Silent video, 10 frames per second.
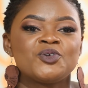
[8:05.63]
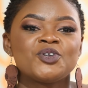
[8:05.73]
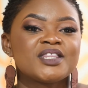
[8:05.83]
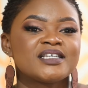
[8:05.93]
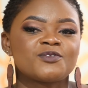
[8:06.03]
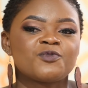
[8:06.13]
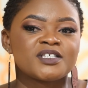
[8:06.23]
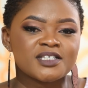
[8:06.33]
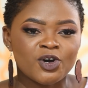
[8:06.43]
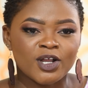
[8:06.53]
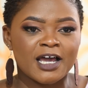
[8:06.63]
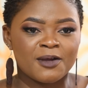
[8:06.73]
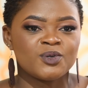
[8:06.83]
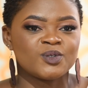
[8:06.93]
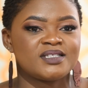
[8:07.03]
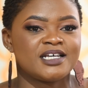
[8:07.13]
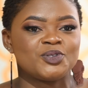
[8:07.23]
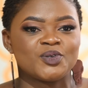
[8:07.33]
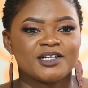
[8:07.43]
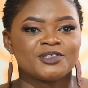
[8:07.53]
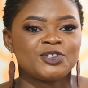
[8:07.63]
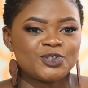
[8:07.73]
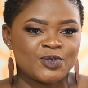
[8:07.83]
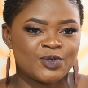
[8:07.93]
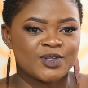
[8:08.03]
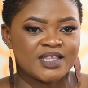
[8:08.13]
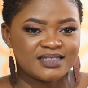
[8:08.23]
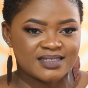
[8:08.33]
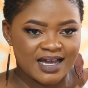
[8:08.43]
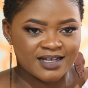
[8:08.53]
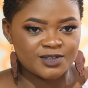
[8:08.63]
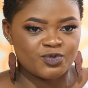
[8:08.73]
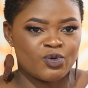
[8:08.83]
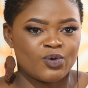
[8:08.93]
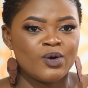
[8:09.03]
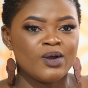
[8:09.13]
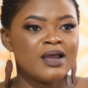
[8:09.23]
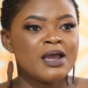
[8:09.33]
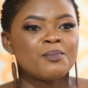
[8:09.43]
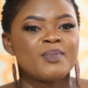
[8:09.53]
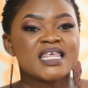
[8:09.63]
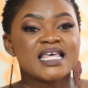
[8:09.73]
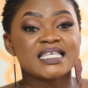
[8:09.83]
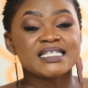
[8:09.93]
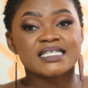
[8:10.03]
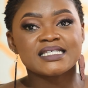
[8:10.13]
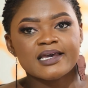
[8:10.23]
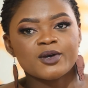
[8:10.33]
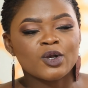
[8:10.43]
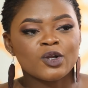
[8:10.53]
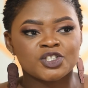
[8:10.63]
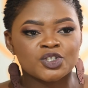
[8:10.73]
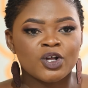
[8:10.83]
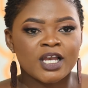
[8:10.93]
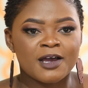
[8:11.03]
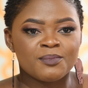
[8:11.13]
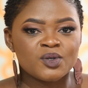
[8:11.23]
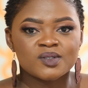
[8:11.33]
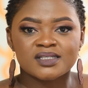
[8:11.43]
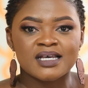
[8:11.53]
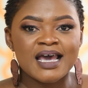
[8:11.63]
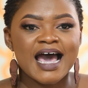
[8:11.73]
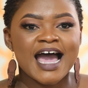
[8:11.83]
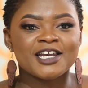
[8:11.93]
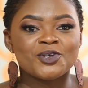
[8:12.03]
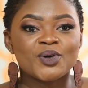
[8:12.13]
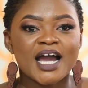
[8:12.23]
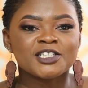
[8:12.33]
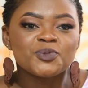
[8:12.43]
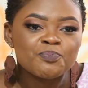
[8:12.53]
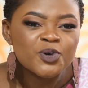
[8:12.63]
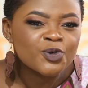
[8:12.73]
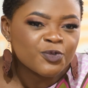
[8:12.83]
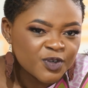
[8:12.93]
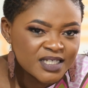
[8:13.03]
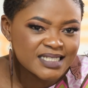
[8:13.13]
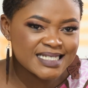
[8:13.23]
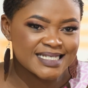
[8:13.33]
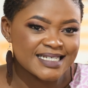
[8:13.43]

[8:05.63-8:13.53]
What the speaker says: There's physical abuse that you can show the scars for, but then this is psychological abuse, and you can't prove it